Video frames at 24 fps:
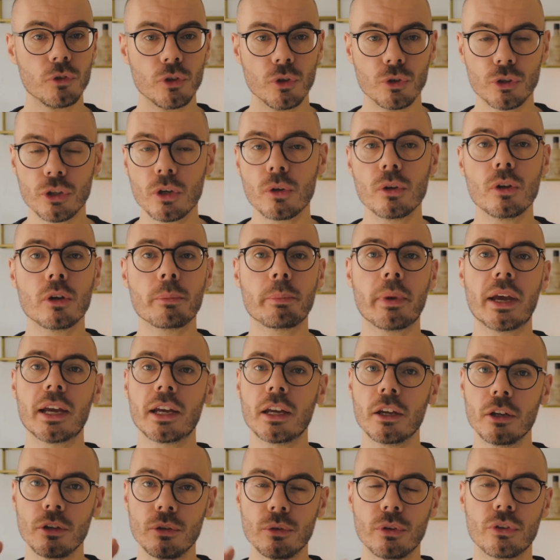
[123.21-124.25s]
You don't look
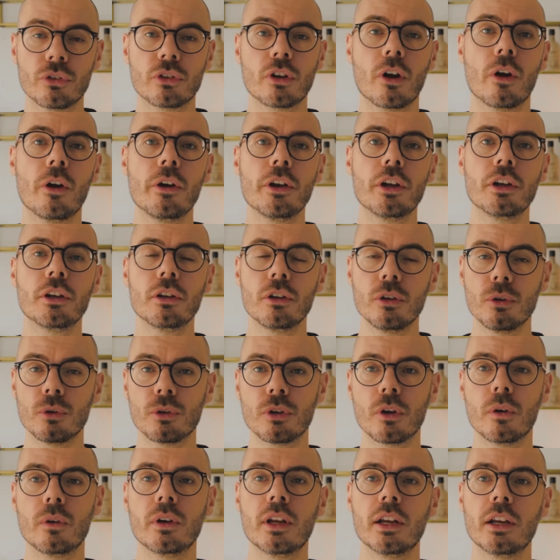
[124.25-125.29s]
back, you discard it, you
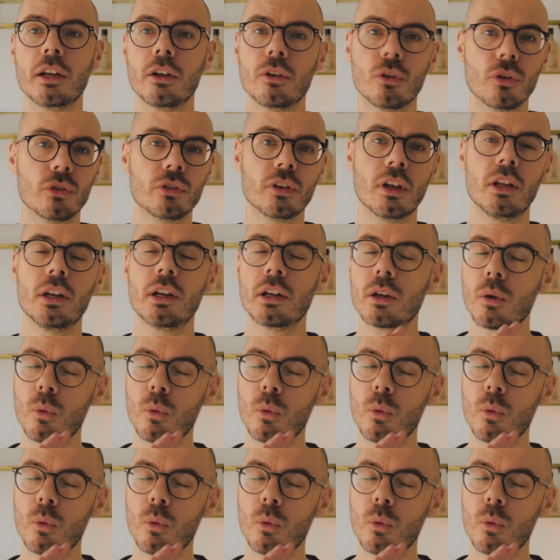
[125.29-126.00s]
donate it, you sell it,